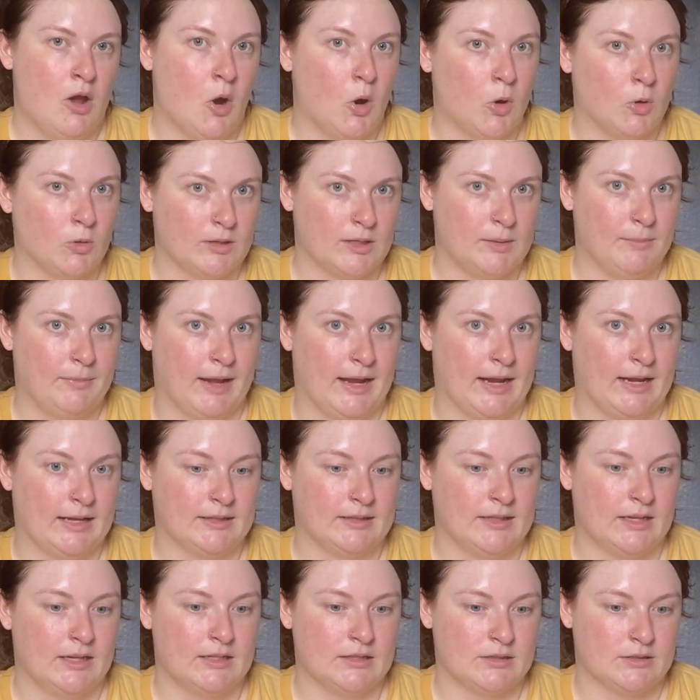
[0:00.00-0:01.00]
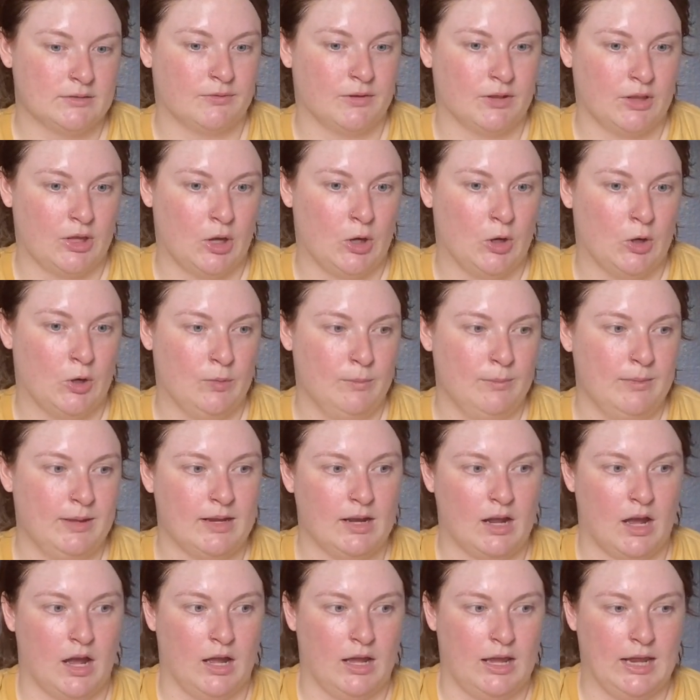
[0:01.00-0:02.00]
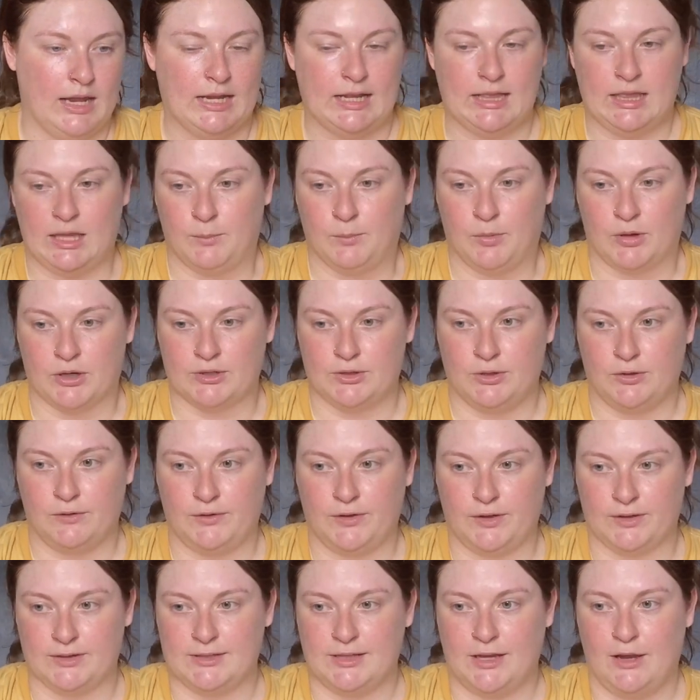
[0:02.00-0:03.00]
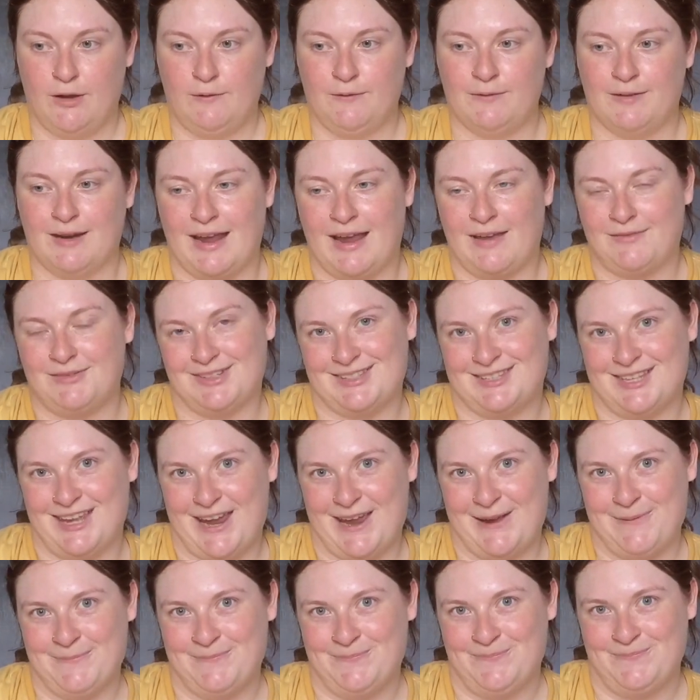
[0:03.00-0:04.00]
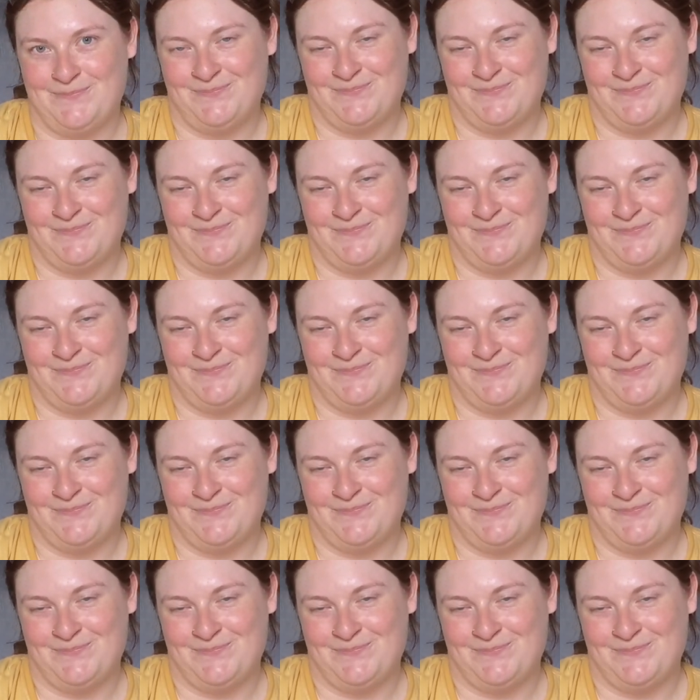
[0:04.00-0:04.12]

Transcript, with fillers: only buying things for the home and not anything personal for yourself. And I have to say,